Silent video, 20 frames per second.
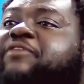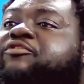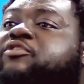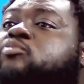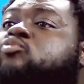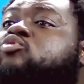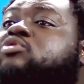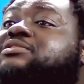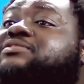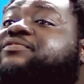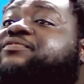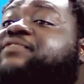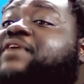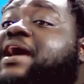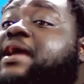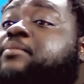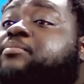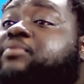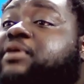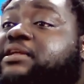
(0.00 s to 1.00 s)
was
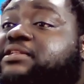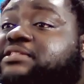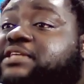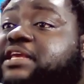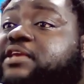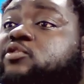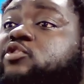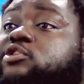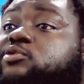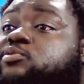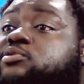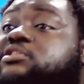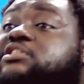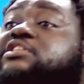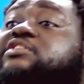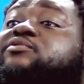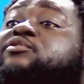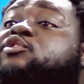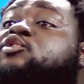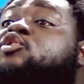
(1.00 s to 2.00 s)
vibrant and he was putting his
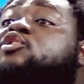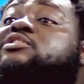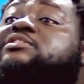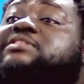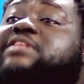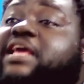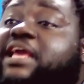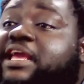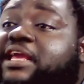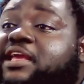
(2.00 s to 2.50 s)
videos there.